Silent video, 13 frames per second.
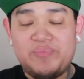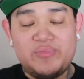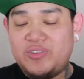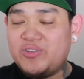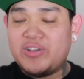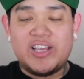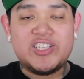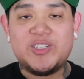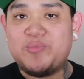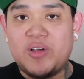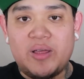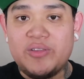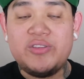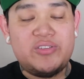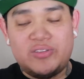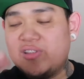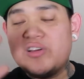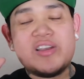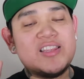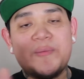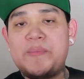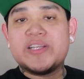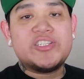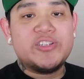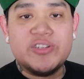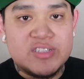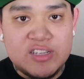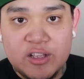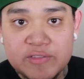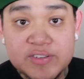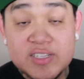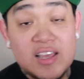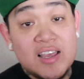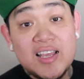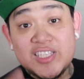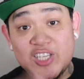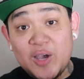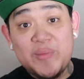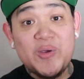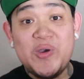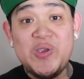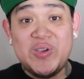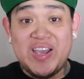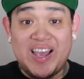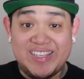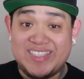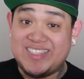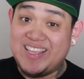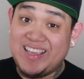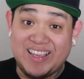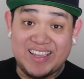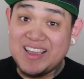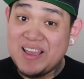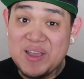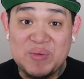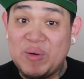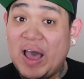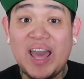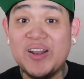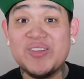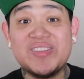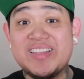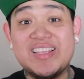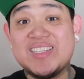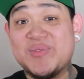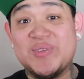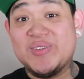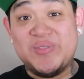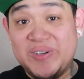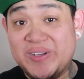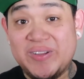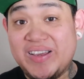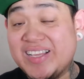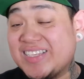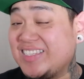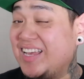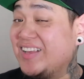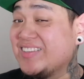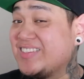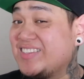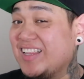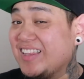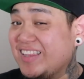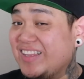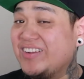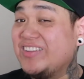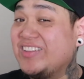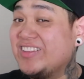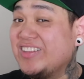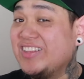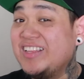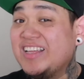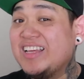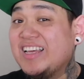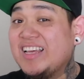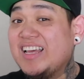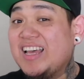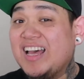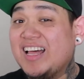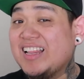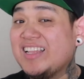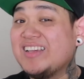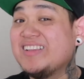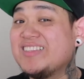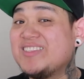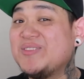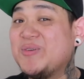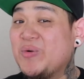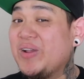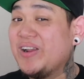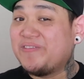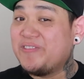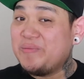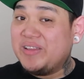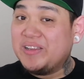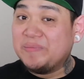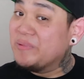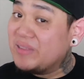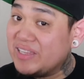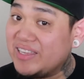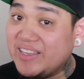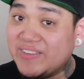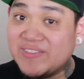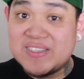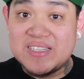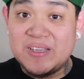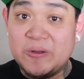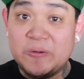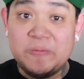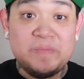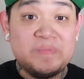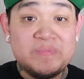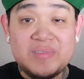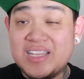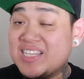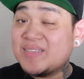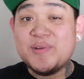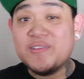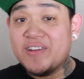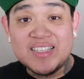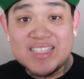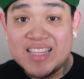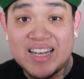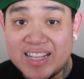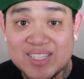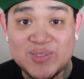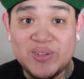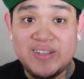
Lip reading: you guys should probably look at the picture yourselves. Tell me what you guys think. But I don't think this one's real. It sounds a little too weird for me to believe. So let's move on to the next